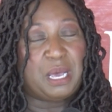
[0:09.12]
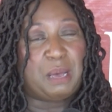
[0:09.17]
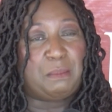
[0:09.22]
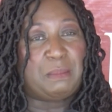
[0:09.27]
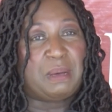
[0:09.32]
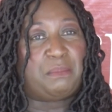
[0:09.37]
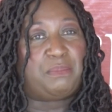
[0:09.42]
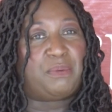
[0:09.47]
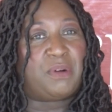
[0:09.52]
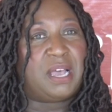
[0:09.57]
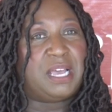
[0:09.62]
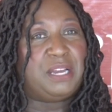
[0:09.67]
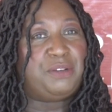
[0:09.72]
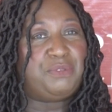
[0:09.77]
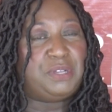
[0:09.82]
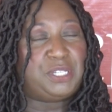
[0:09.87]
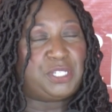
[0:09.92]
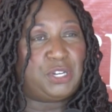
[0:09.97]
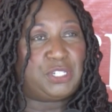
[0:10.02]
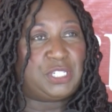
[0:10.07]
McBride
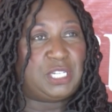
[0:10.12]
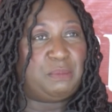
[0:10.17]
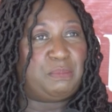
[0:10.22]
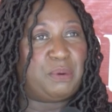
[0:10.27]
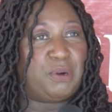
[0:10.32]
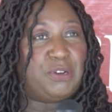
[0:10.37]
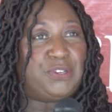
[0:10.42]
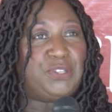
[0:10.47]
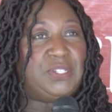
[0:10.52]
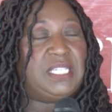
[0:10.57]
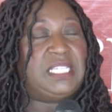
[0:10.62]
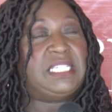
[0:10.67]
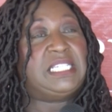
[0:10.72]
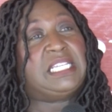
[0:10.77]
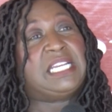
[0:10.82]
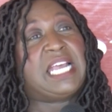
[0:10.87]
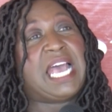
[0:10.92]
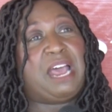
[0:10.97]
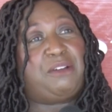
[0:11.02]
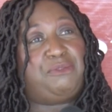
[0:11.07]
Research Laboratories is
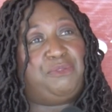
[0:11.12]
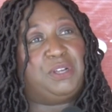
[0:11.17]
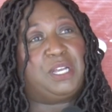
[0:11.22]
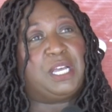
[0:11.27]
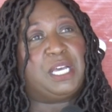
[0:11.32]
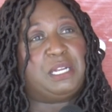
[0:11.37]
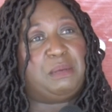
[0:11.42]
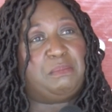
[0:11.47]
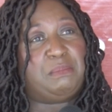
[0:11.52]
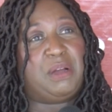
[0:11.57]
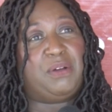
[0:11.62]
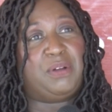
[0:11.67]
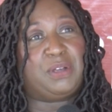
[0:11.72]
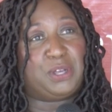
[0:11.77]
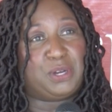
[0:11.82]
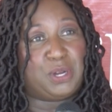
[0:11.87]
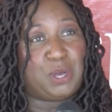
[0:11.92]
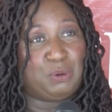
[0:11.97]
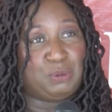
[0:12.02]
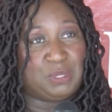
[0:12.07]
an
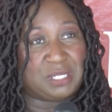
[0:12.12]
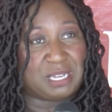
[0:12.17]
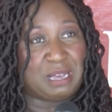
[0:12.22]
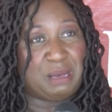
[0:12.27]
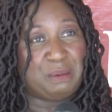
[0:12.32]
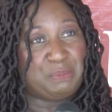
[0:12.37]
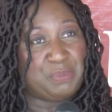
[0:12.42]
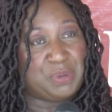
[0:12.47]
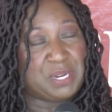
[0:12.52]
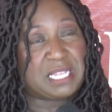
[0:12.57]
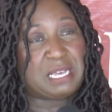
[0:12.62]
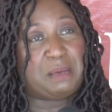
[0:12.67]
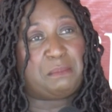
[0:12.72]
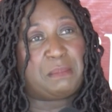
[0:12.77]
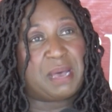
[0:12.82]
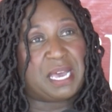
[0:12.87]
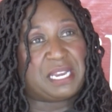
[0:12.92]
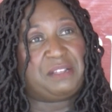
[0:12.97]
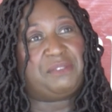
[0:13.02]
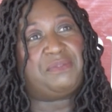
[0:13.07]
African-American owned company that
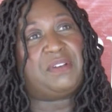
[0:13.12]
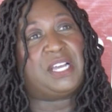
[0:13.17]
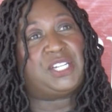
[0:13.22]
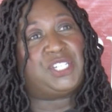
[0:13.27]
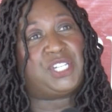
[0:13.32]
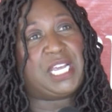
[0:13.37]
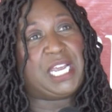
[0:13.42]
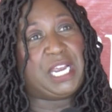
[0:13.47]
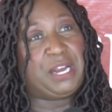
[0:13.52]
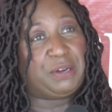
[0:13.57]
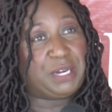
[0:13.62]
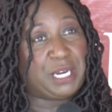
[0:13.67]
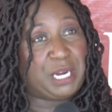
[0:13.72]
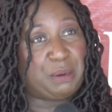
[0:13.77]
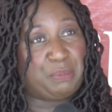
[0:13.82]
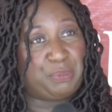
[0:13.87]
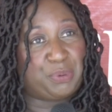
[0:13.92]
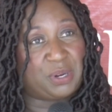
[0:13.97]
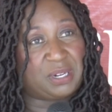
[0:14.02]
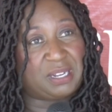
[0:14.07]
manufactures hair
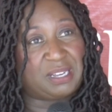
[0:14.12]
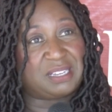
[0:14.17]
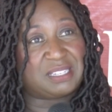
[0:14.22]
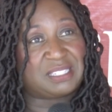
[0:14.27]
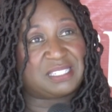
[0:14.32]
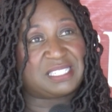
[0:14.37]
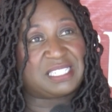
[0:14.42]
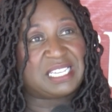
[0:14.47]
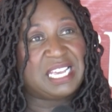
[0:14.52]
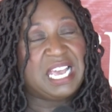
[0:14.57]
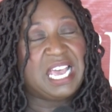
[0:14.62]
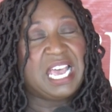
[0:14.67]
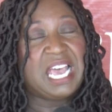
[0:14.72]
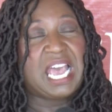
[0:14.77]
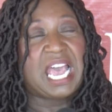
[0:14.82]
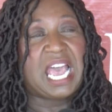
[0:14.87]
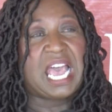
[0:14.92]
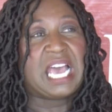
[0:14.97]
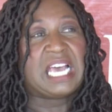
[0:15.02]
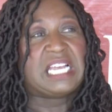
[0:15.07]
care products,
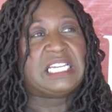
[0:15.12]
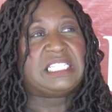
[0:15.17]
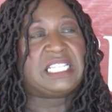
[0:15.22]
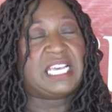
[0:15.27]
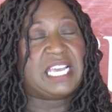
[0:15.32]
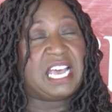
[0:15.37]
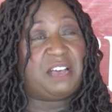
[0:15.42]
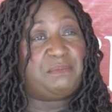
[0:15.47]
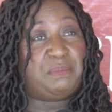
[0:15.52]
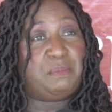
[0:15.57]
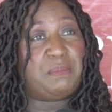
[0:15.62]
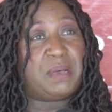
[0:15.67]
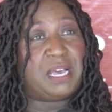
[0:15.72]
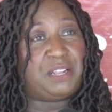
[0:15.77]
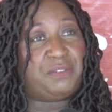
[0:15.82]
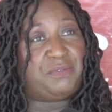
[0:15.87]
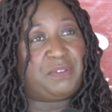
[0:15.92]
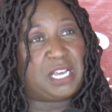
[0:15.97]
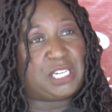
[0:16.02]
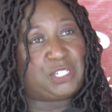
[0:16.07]
and they have been
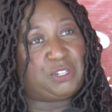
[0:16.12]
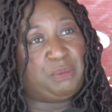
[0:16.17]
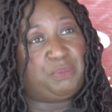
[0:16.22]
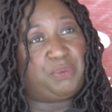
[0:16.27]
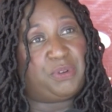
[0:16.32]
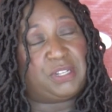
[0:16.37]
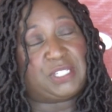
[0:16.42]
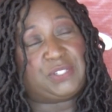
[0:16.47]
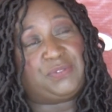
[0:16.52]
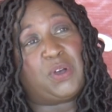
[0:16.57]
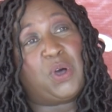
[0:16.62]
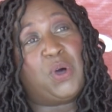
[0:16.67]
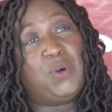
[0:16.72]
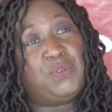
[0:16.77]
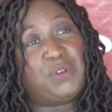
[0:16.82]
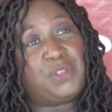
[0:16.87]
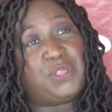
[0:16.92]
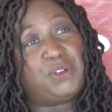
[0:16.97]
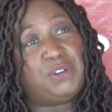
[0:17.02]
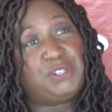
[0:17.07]
manufacturing products for
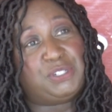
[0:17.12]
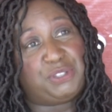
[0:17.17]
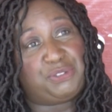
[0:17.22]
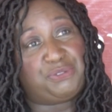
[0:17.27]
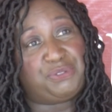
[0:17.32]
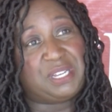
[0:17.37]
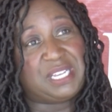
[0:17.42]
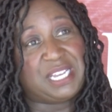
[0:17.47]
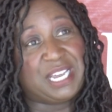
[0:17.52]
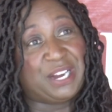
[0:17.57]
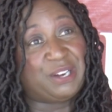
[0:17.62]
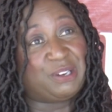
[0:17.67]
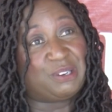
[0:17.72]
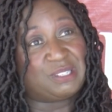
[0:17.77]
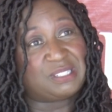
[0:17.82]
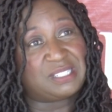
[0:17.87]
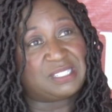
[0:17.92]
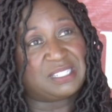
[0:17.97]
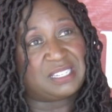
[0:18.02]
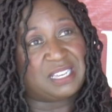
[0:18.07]
over 33
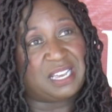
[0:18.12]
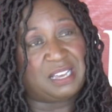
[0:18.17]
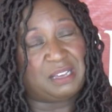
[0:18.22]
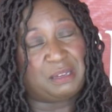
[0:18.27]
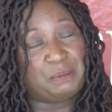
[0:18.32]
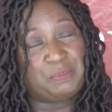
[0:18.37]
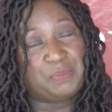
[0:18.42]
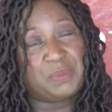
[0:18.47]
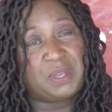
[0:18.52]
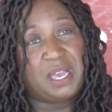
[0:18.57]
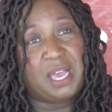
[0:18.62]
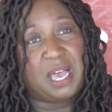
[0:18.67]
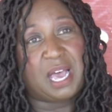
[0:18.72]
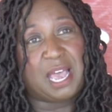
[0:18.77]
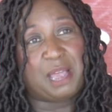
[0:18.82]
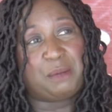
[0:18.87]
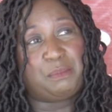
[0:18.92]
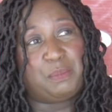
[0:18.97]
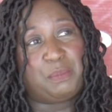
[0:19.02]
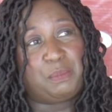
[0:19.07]
years.
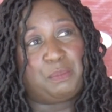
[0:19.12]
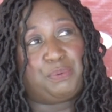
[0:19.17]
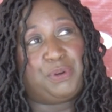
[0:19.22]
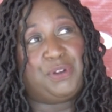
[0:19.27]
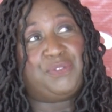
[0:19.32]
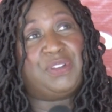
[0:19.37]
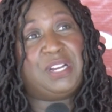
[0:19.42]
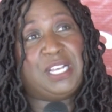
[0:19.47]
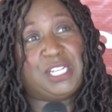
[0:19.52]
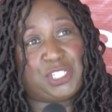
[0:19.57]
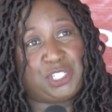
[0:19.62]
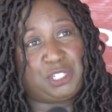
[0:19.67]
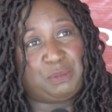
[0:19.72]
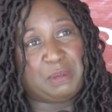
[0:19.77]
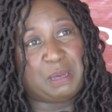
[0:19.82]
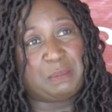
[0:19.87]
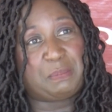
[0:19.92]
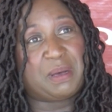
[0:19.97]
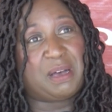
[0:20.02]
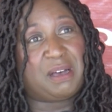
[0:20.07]
I'm privileged to
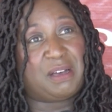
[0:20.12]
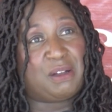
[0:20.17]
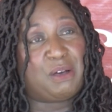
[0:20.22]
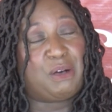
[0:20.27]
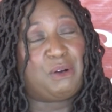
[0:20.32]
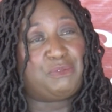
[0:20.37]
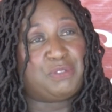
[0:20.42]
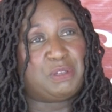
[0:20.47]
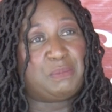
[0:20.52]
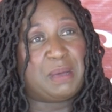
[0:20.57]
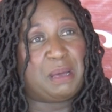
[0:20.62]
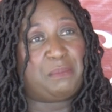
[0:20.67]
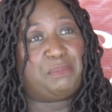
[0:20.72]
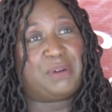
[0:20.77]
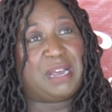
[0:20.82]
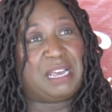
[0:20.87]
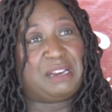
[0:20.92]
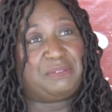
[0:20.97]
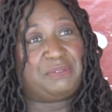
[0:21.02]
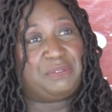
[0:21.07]
be a part of the
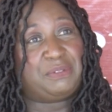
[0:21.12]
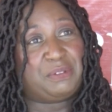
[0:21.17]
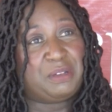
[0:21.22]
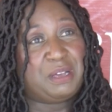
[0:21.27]
McBride